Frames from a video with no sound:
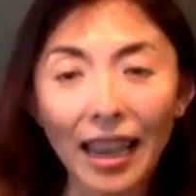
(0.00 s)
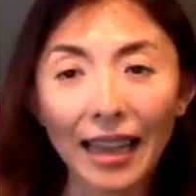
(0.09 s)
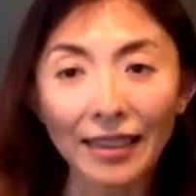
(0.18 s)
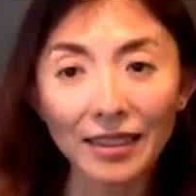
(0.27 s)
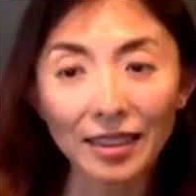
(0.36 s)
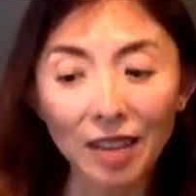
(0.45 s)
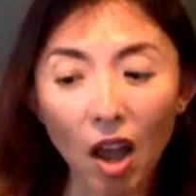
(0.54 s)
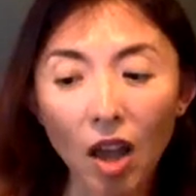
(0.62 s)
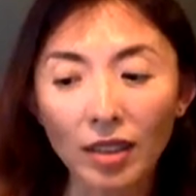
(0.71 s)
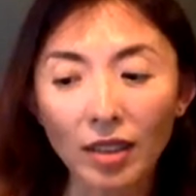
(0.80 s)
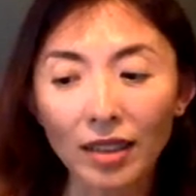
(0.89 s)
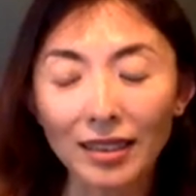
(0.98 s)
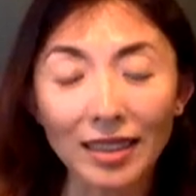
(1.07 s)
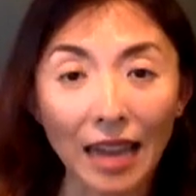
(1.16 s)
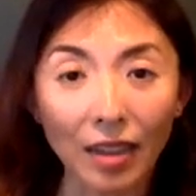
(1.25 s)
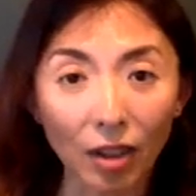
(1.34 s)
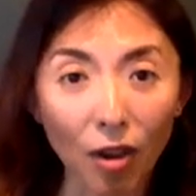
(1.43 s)
It's not a
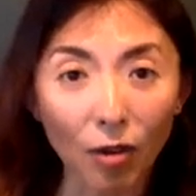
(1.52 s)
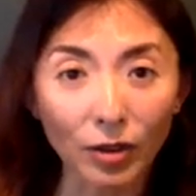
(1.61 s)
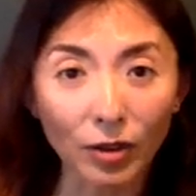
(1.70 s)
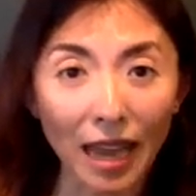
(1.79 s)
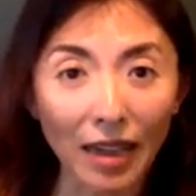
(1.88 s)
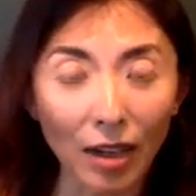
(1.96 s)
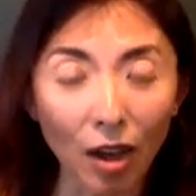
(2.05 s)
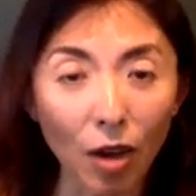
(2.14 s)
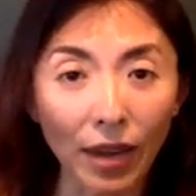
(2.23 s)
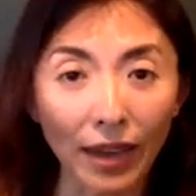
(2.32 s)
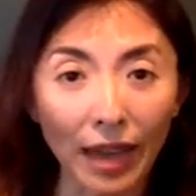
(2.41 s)
standalone.